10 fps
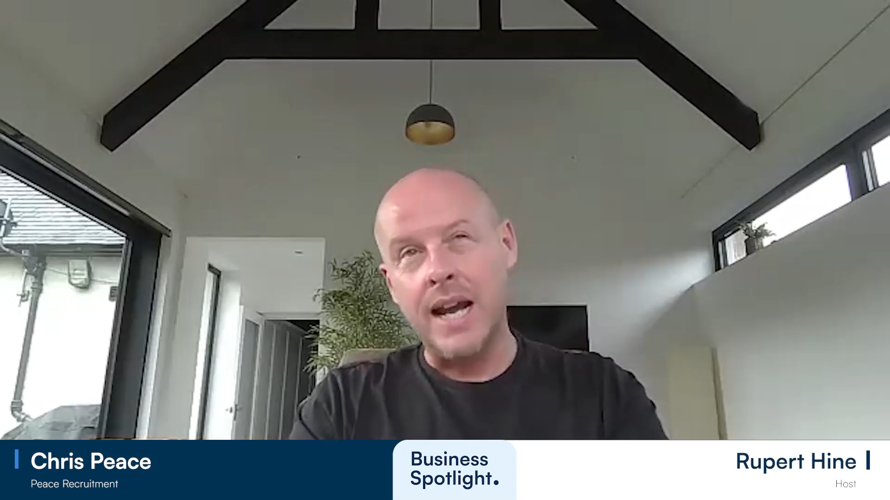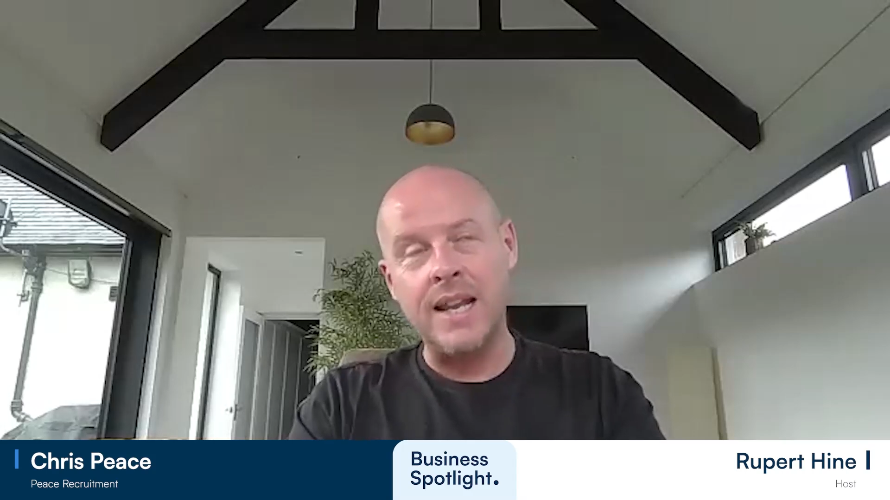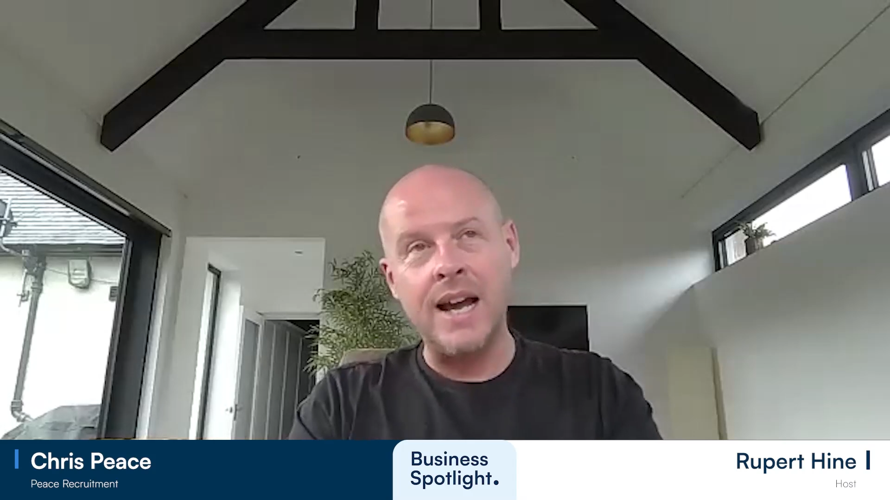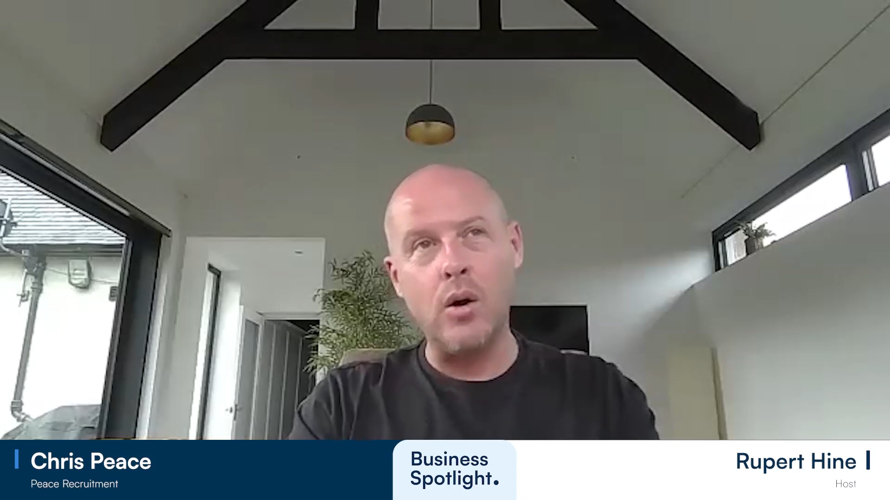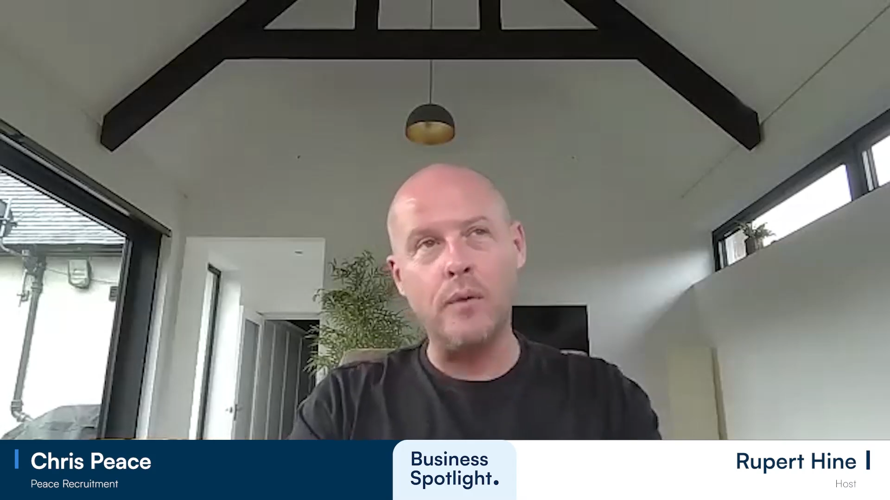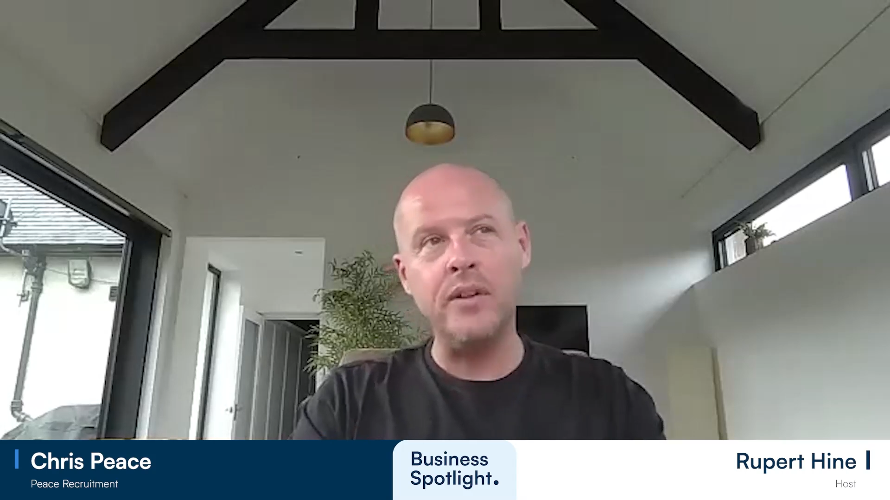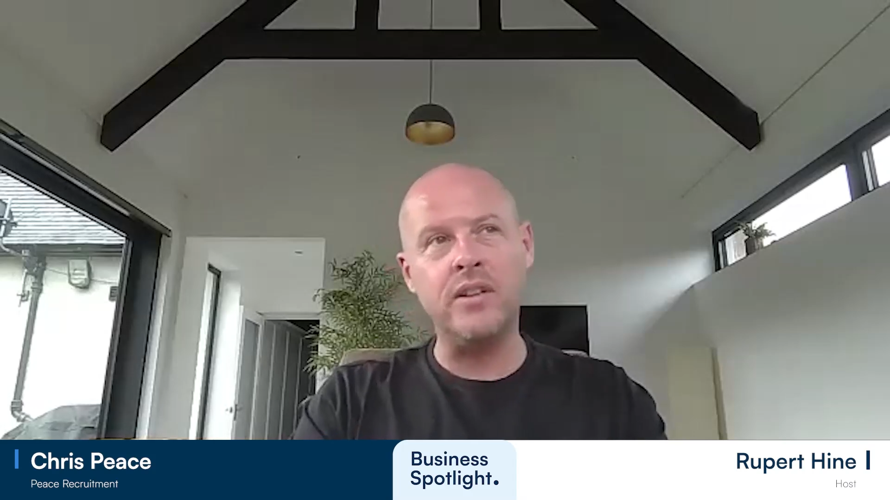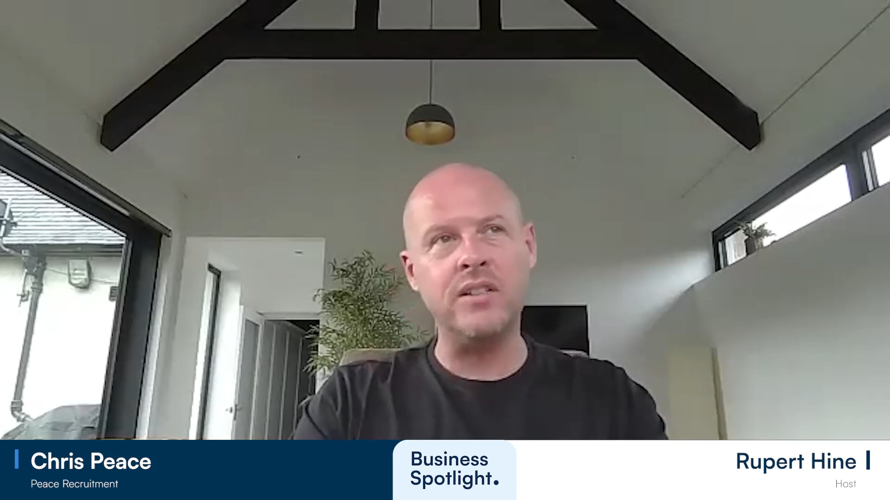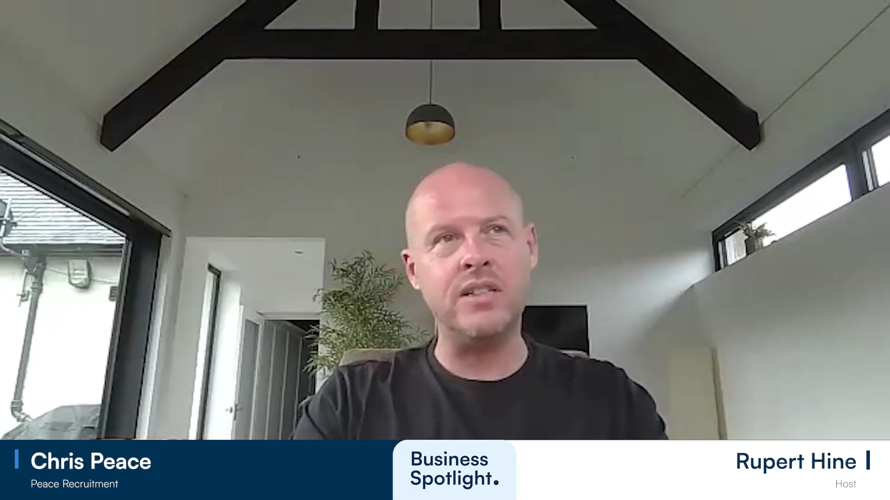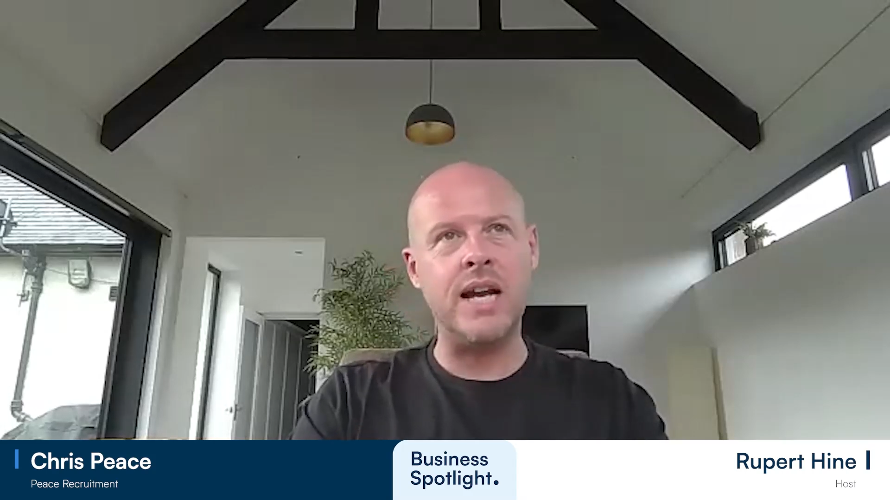And that
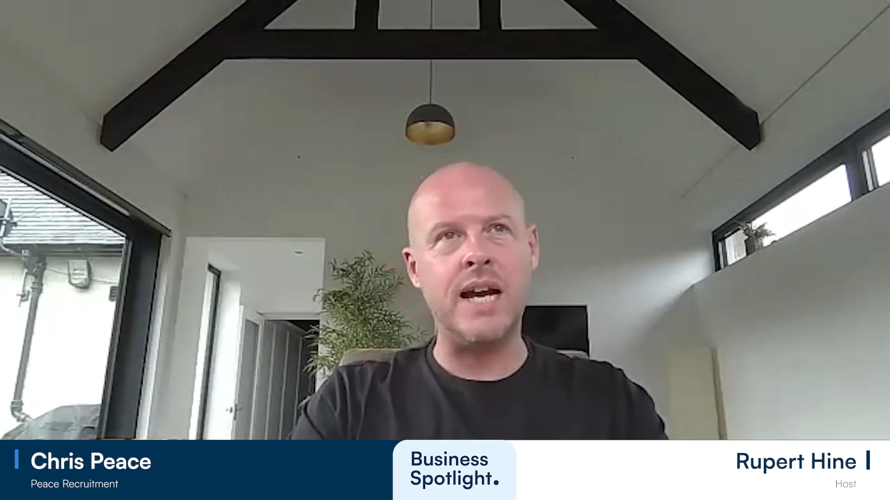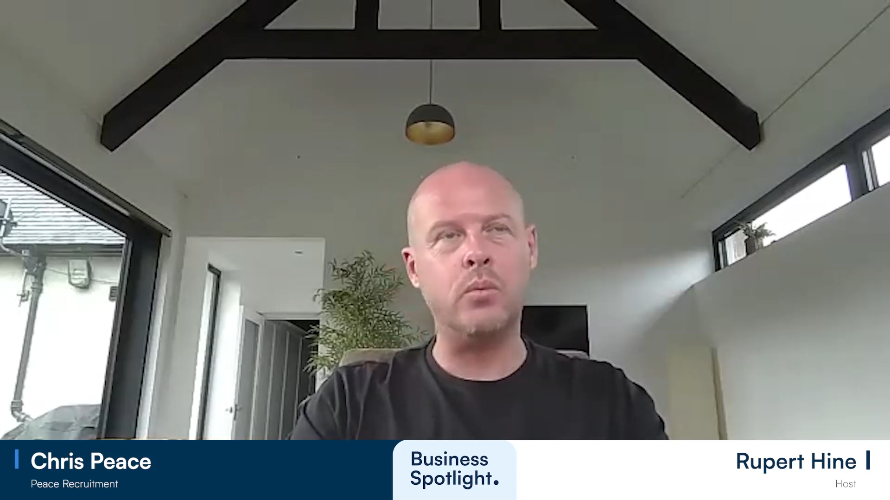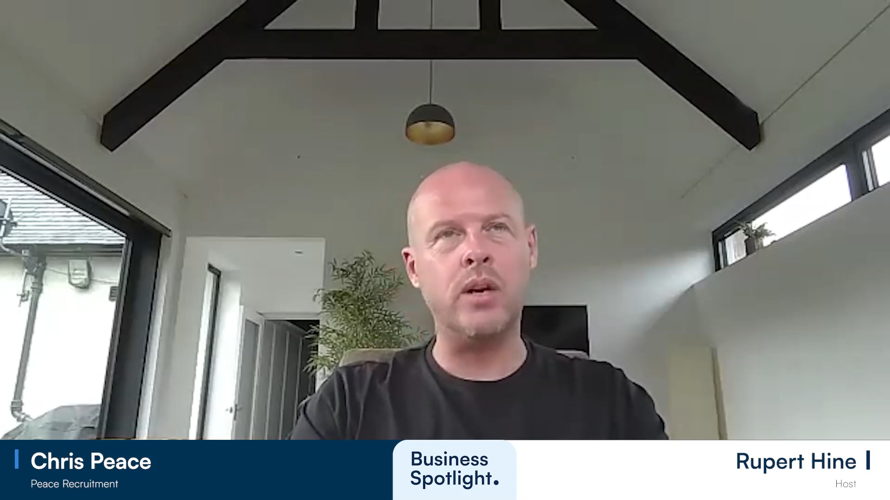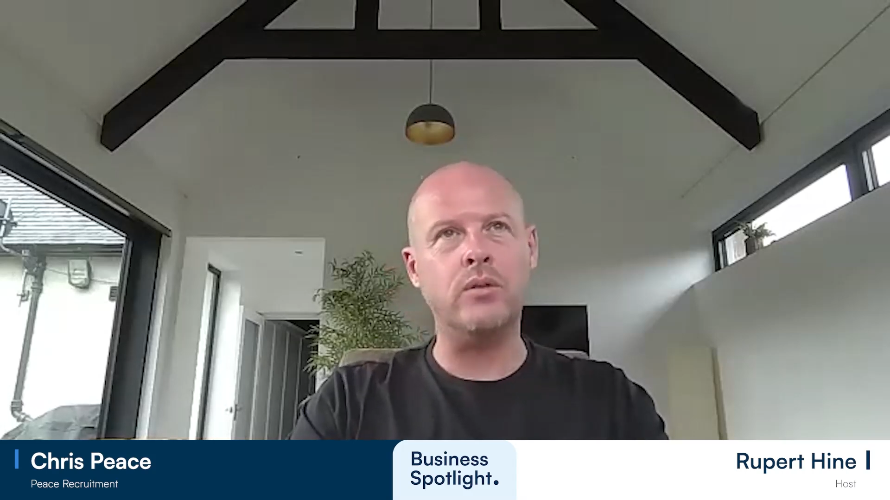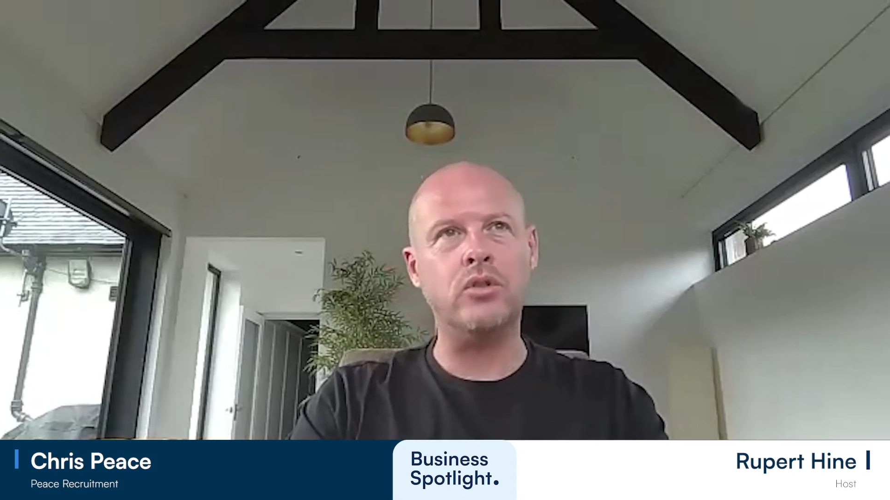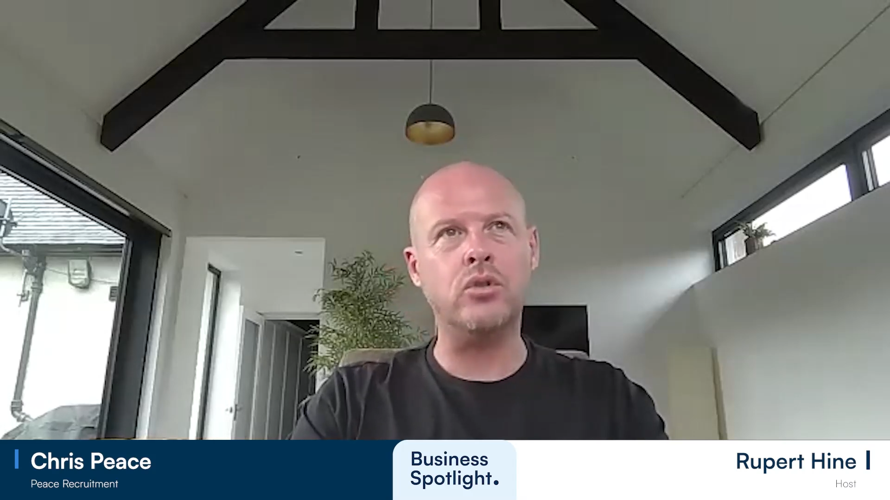often doesn't add well.